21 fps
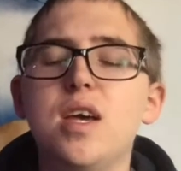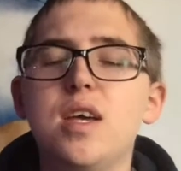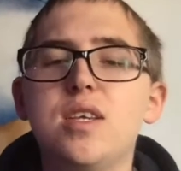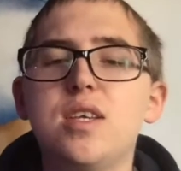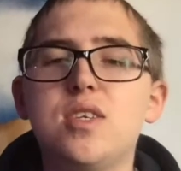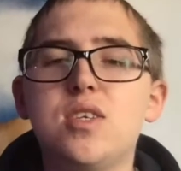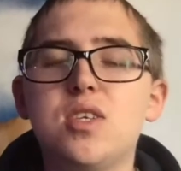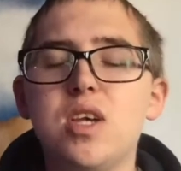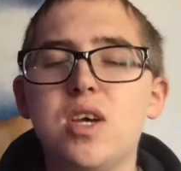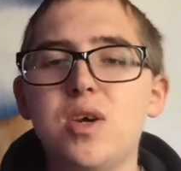
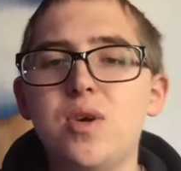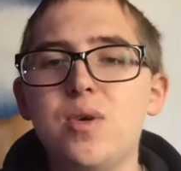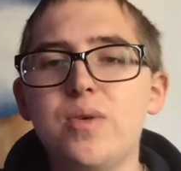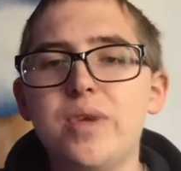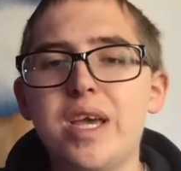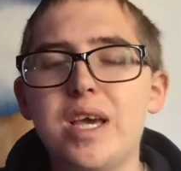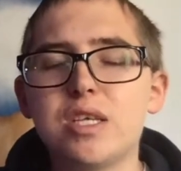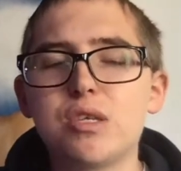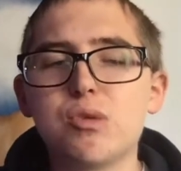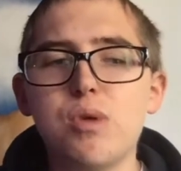So
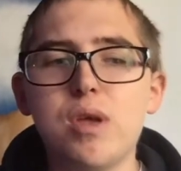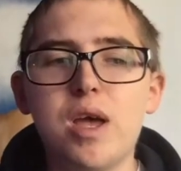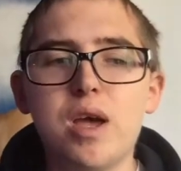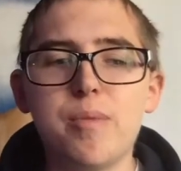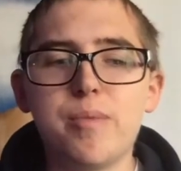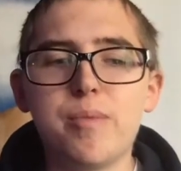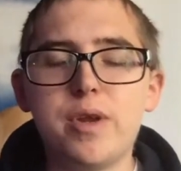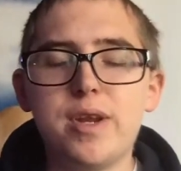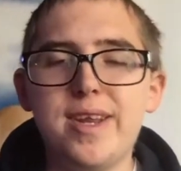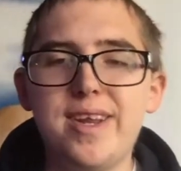yes, we
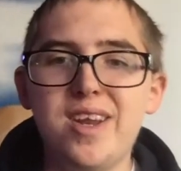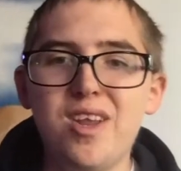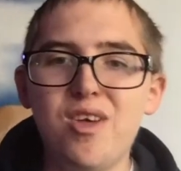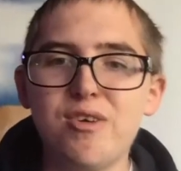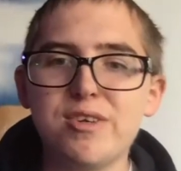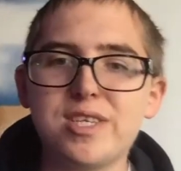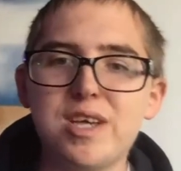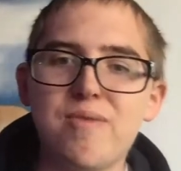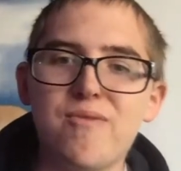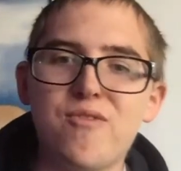have been in
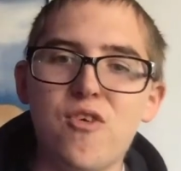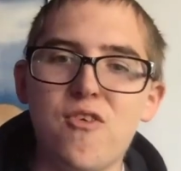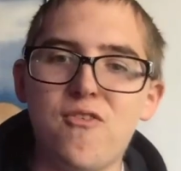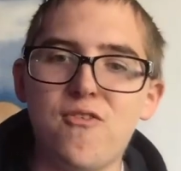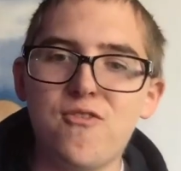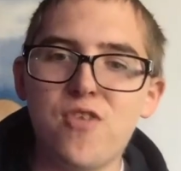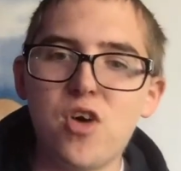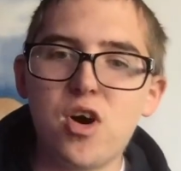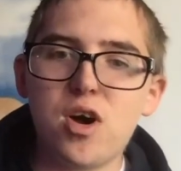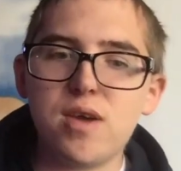lockdown for
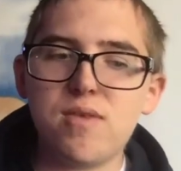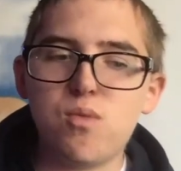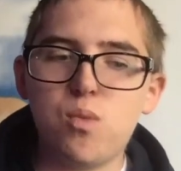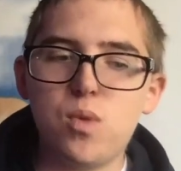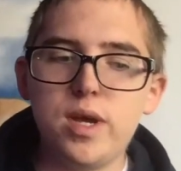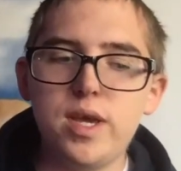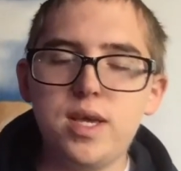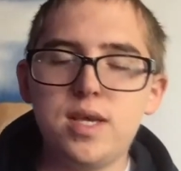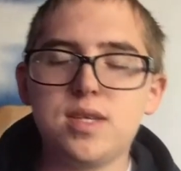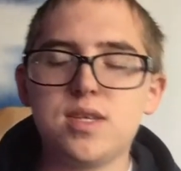5
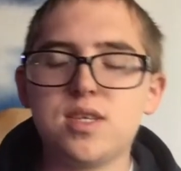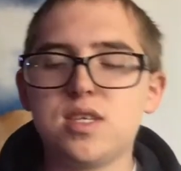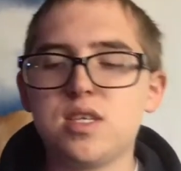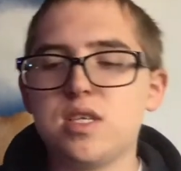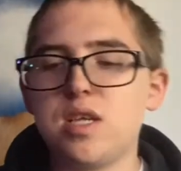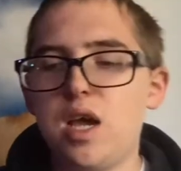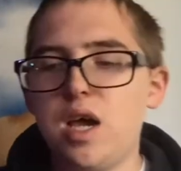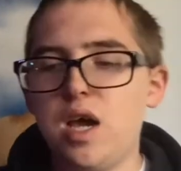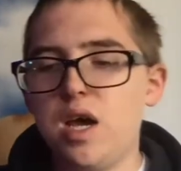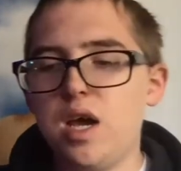
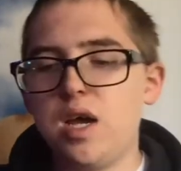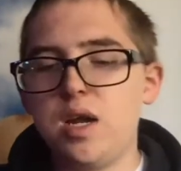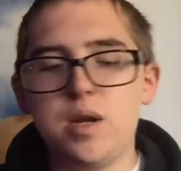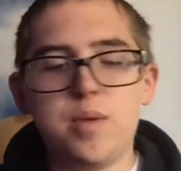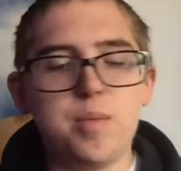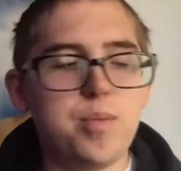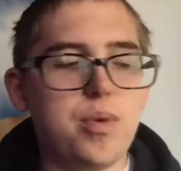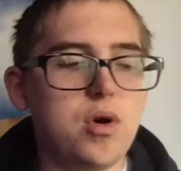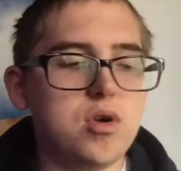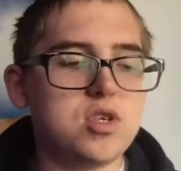weeks
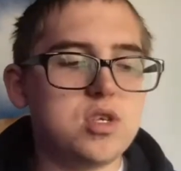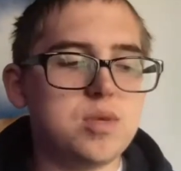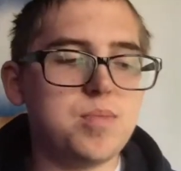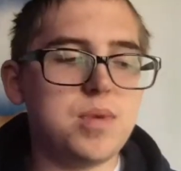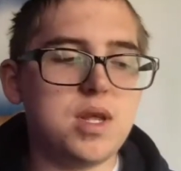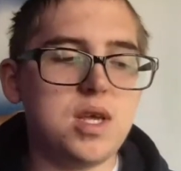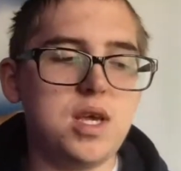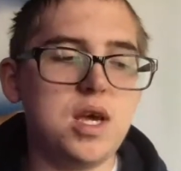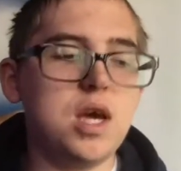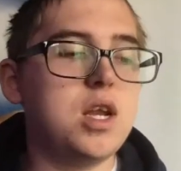and
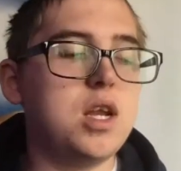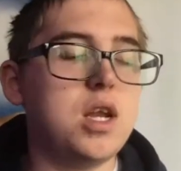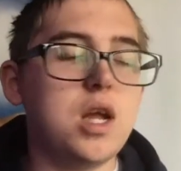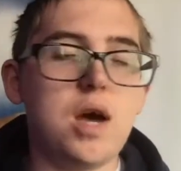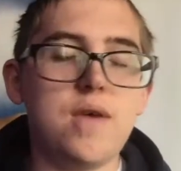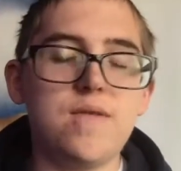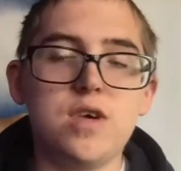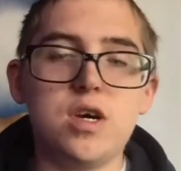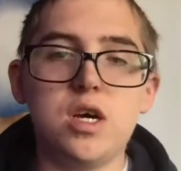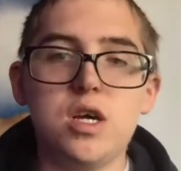possibly
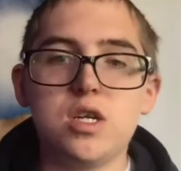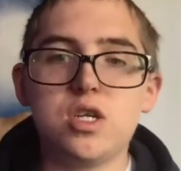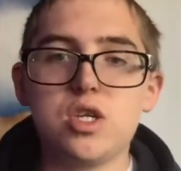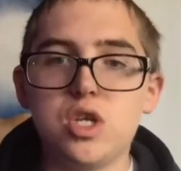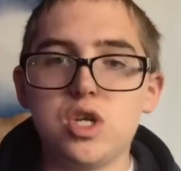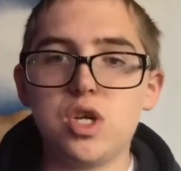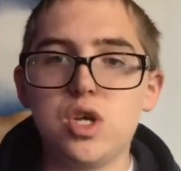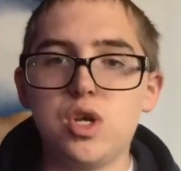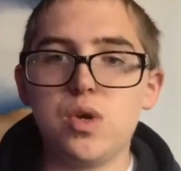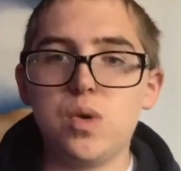another
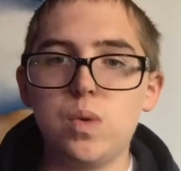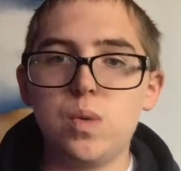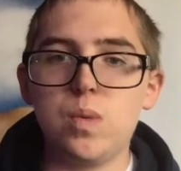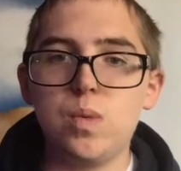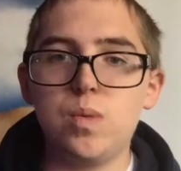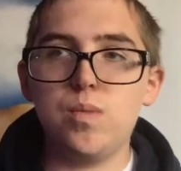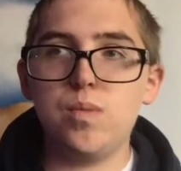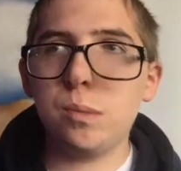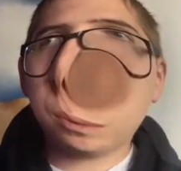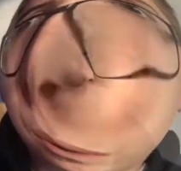
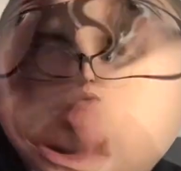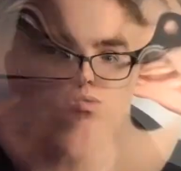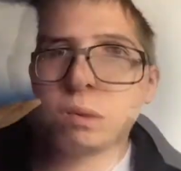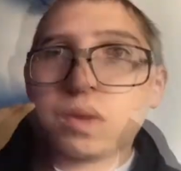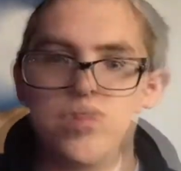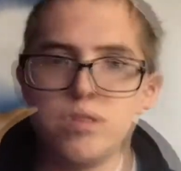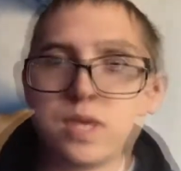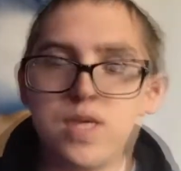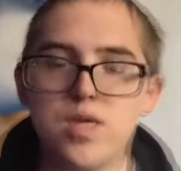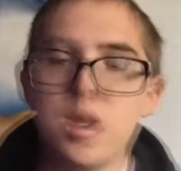2
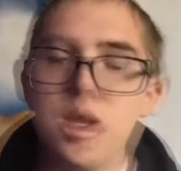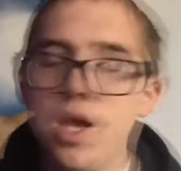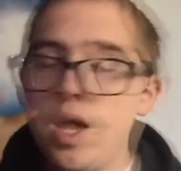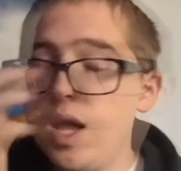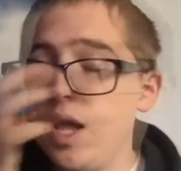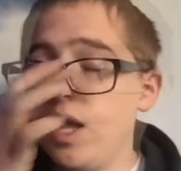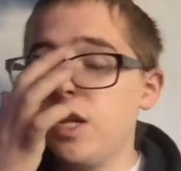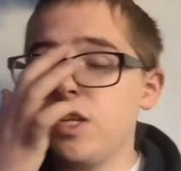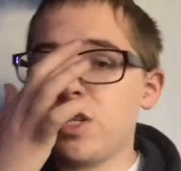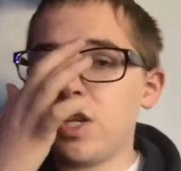more to go.